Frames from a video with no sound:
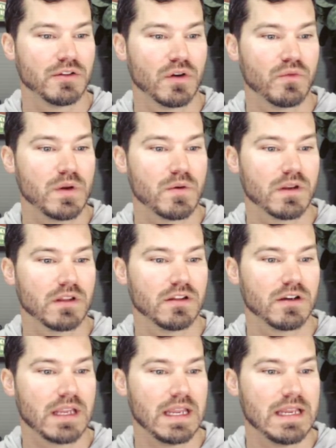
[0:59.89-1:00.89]
So if we were to
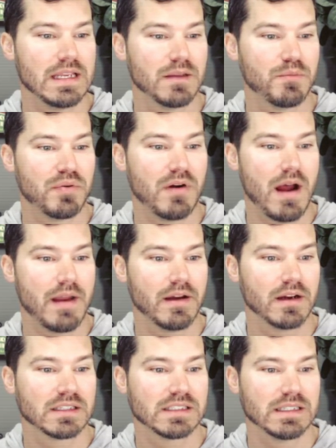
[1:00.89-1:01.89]
look in the
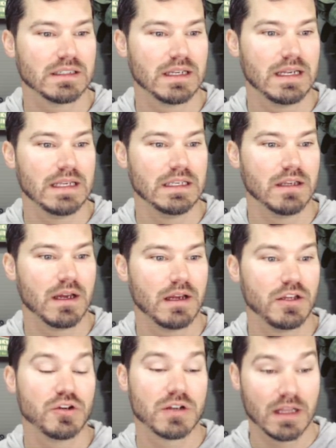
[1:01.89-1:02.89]
products and uh, you'd